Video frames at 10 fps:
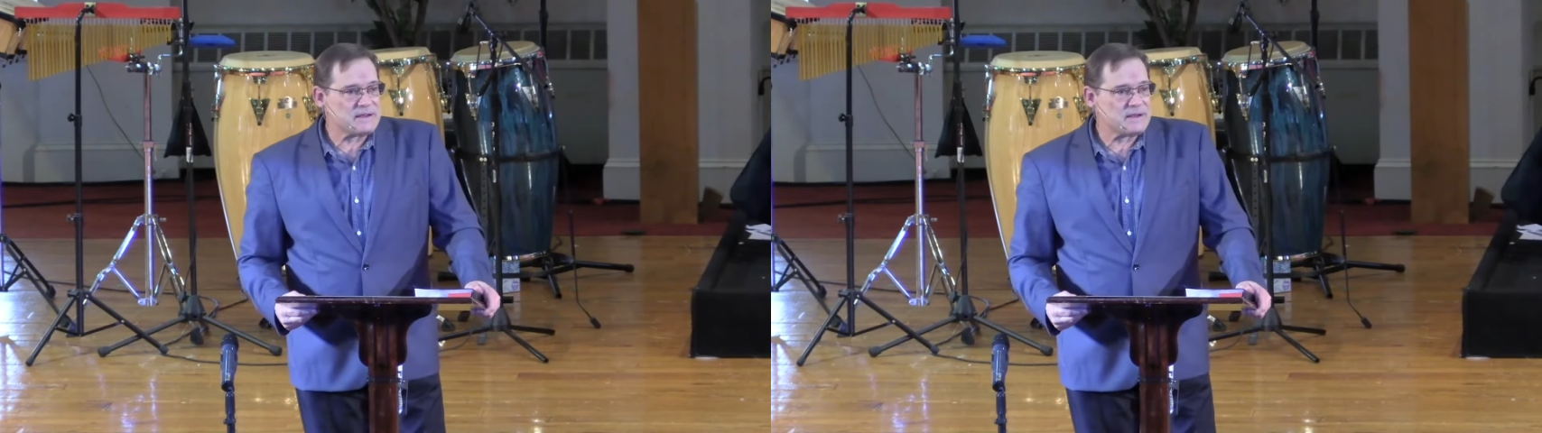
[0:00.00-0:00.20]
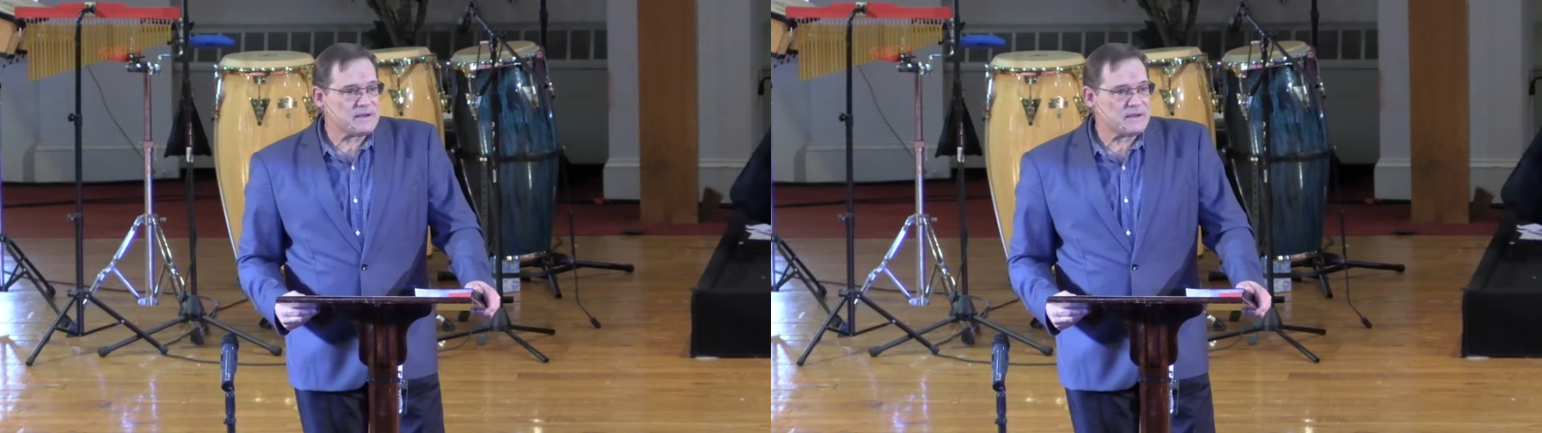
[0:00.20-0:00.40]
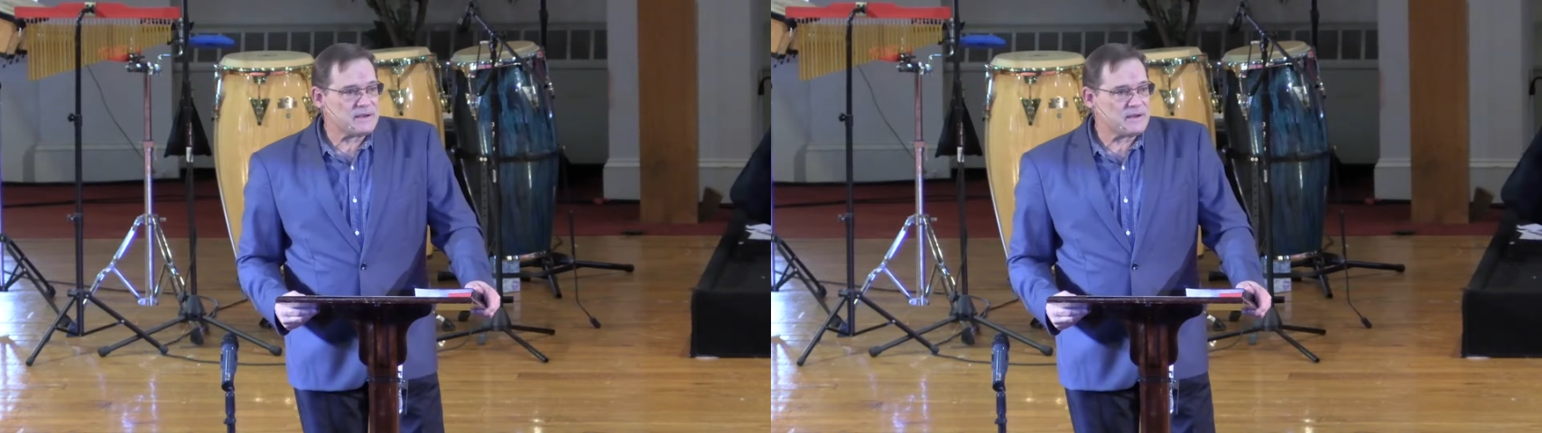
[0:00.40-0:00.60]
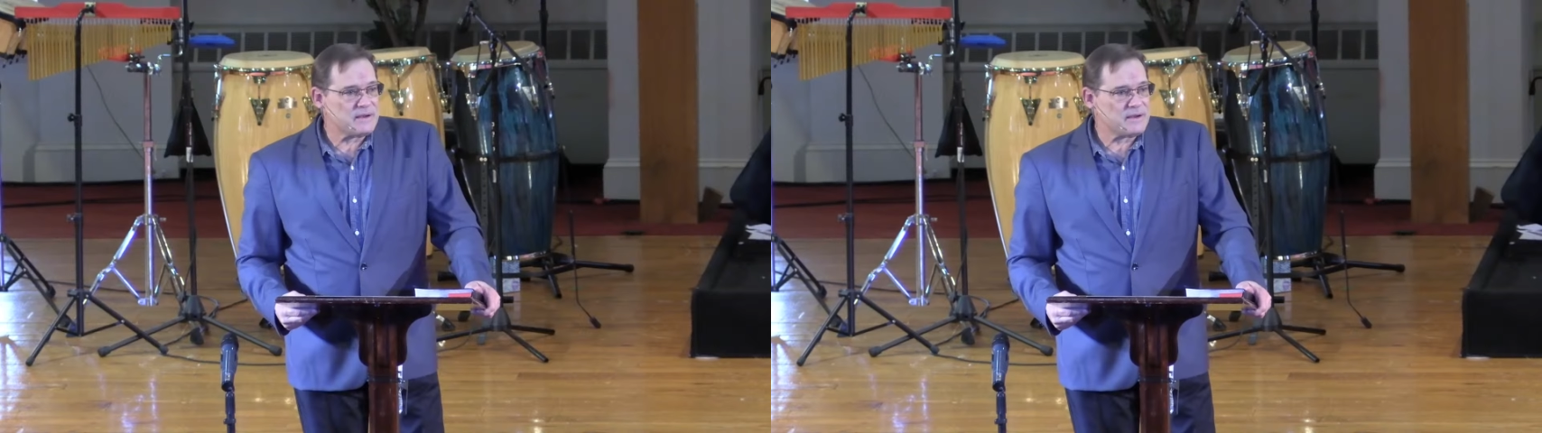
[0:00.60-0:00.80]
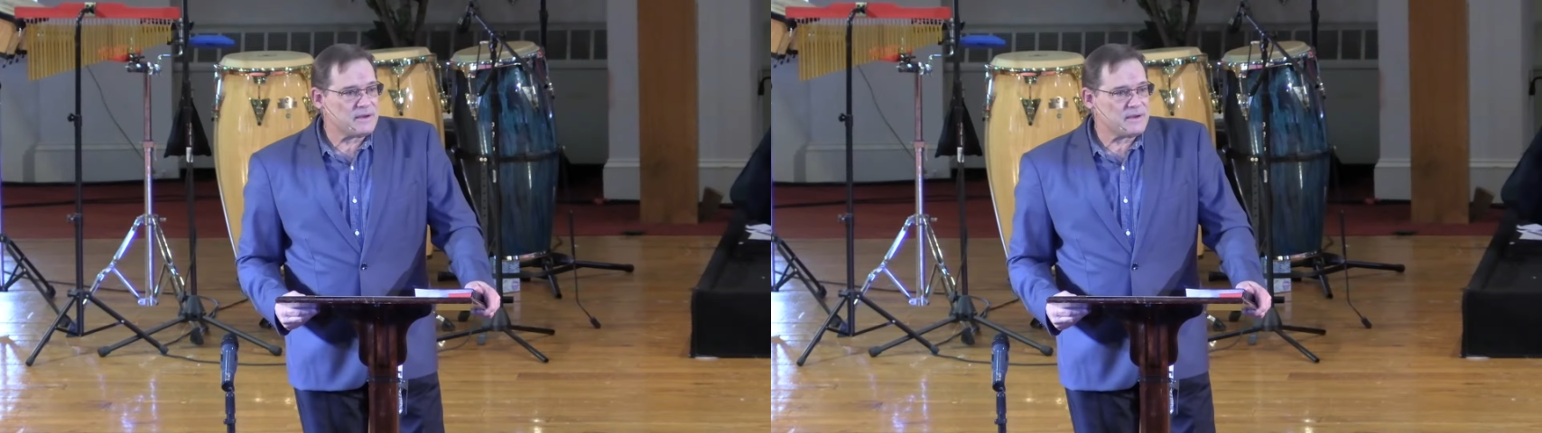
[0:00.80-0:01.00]

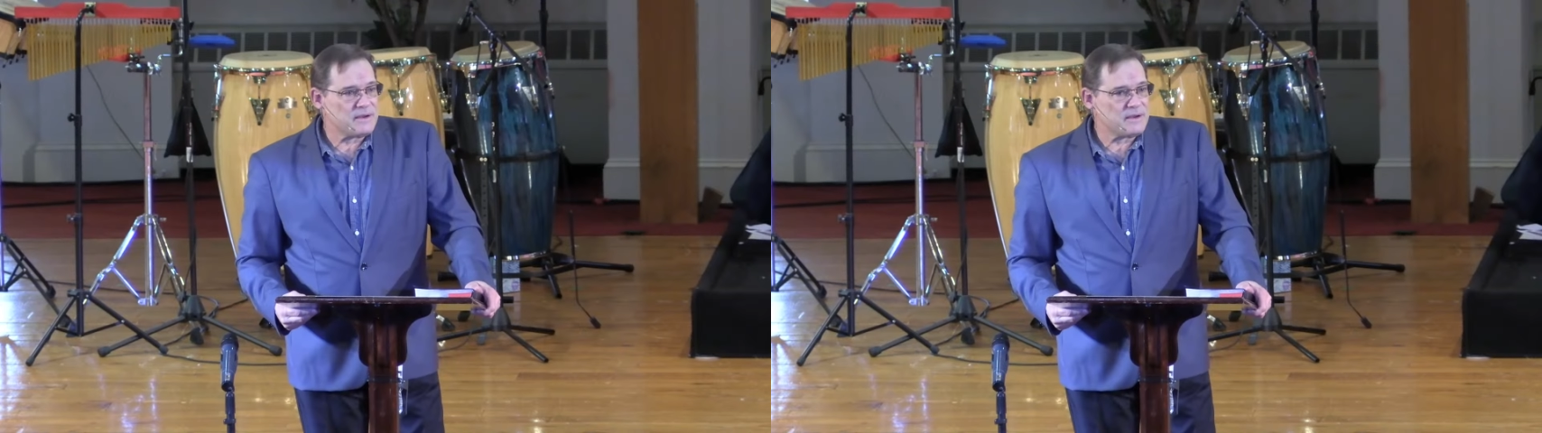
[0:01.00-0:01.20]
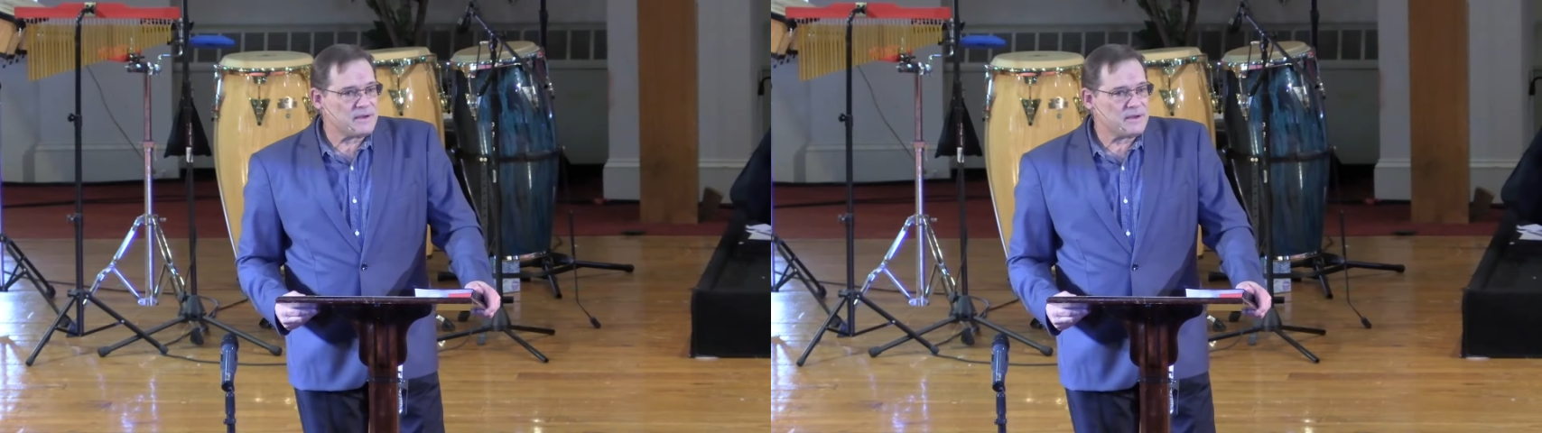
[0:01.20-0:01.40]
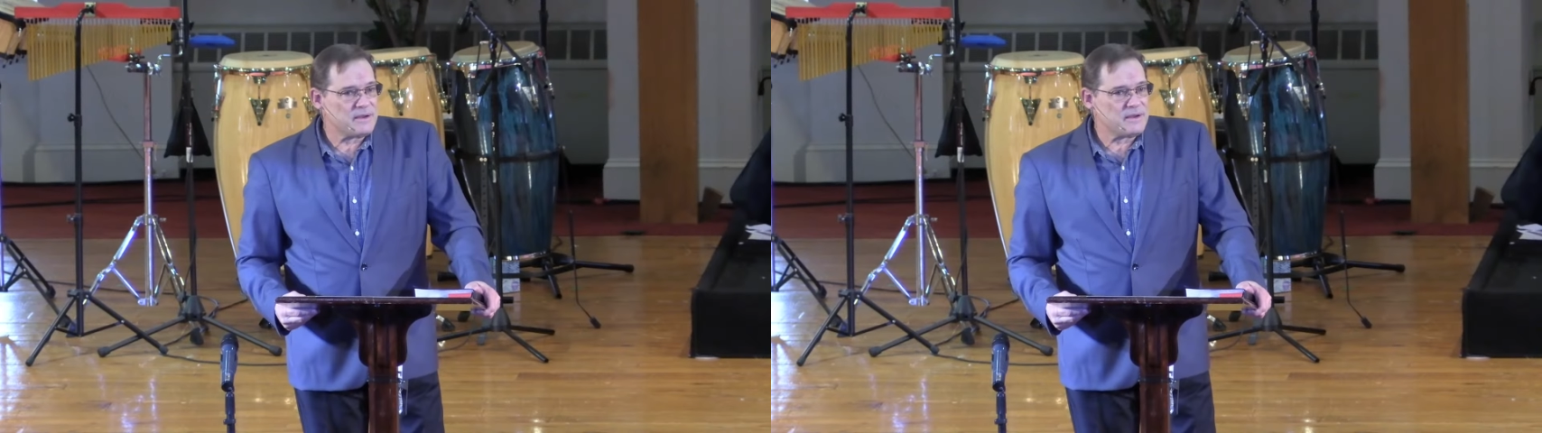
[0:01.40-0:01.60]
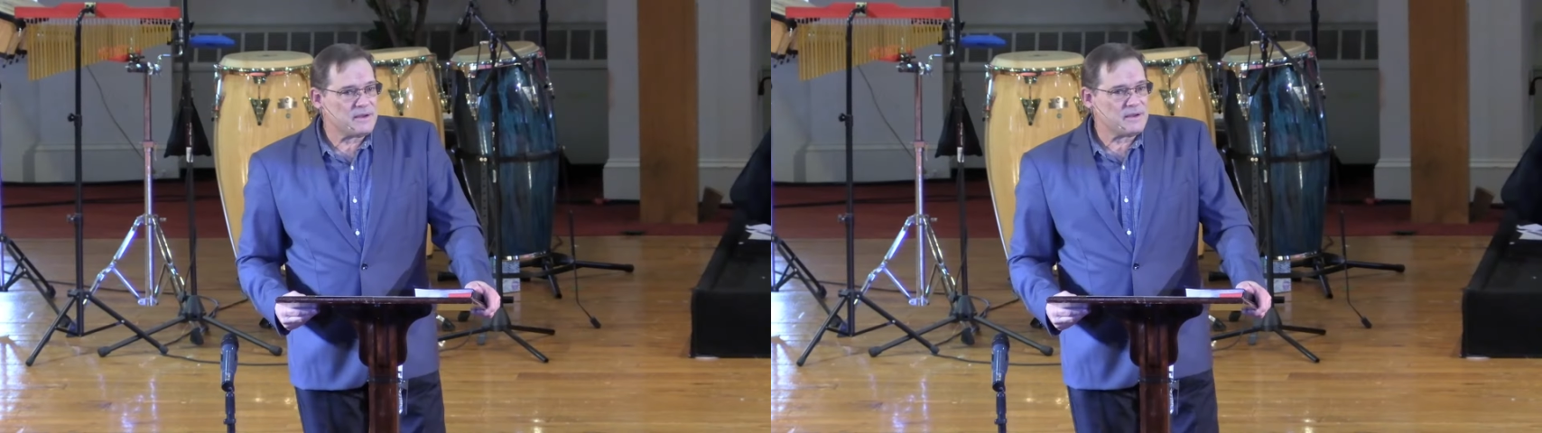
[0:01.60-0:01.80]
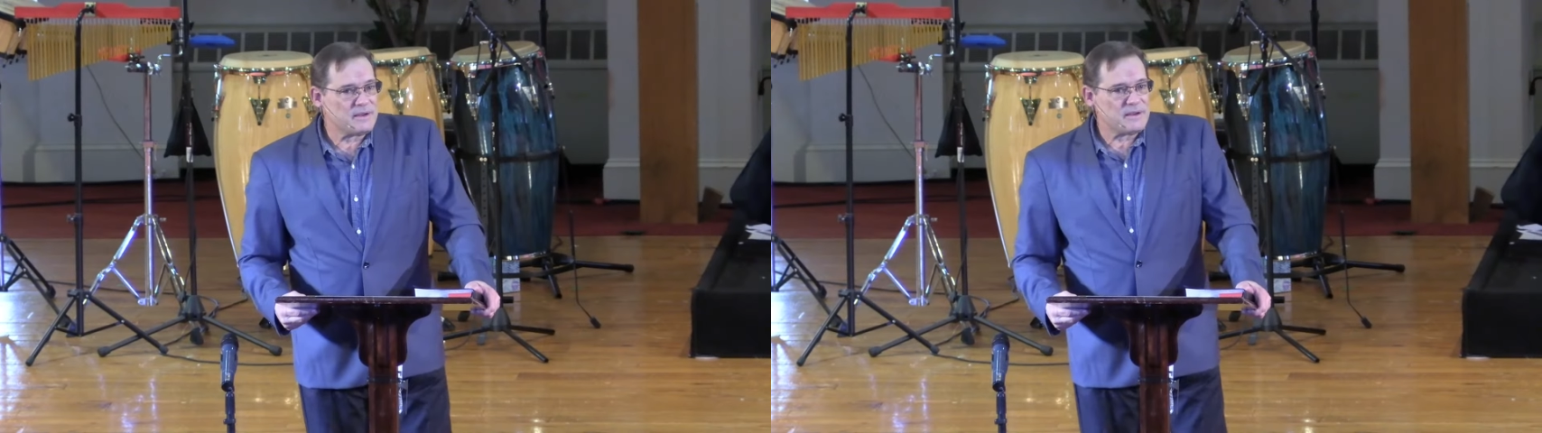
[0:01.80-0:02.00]
Nobody speaks.